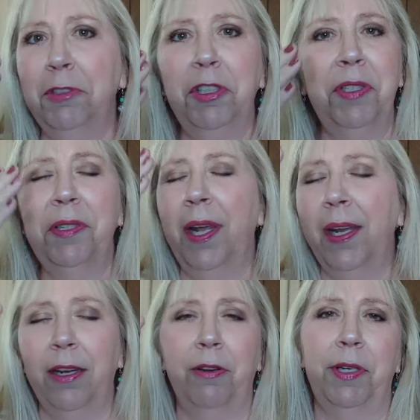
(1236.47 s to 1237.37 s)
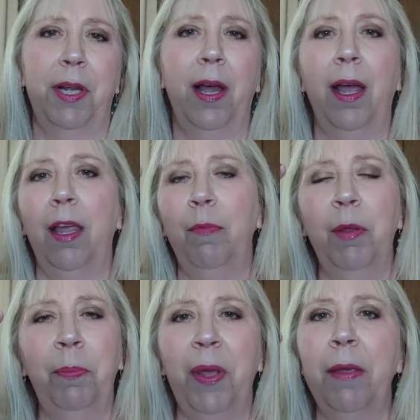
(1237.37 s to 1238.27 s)
just take your time
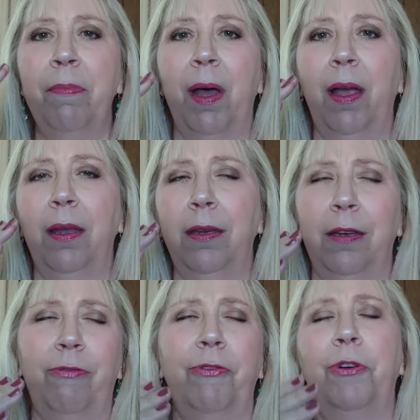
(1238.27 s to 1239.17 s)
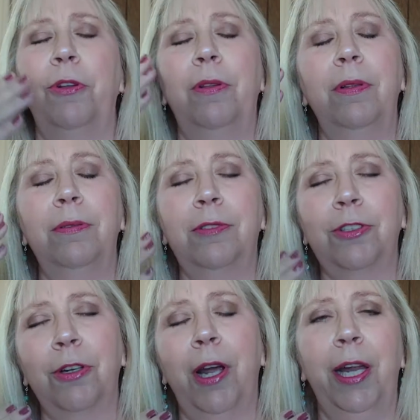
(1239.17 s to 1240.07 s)
and be mindful and
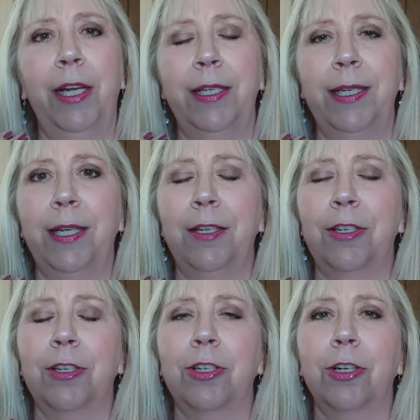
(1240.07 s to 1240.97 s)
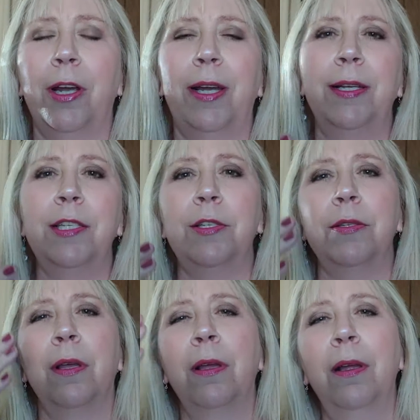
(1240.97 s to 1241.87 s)
try to
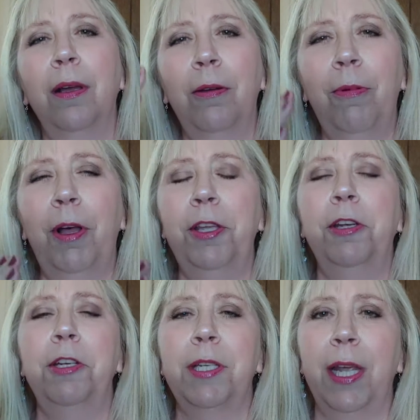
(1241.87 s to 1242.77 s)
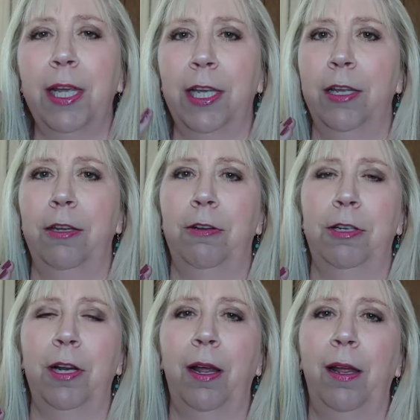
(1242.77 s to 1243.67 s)
de-stress while you're taking
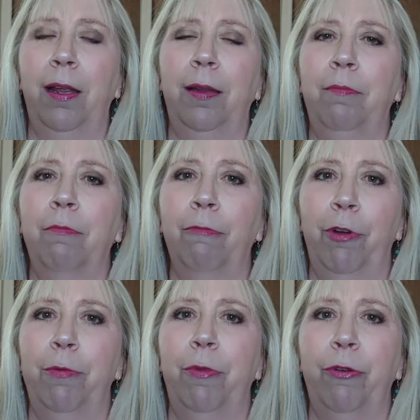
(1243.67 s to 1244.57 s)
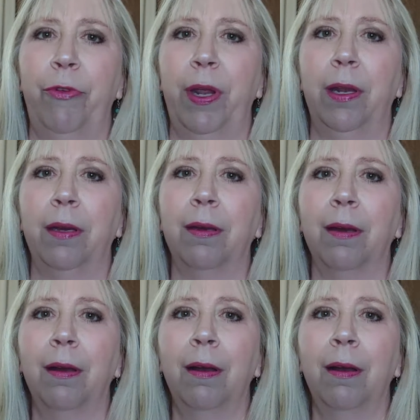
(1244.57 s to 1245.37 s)
your time removing,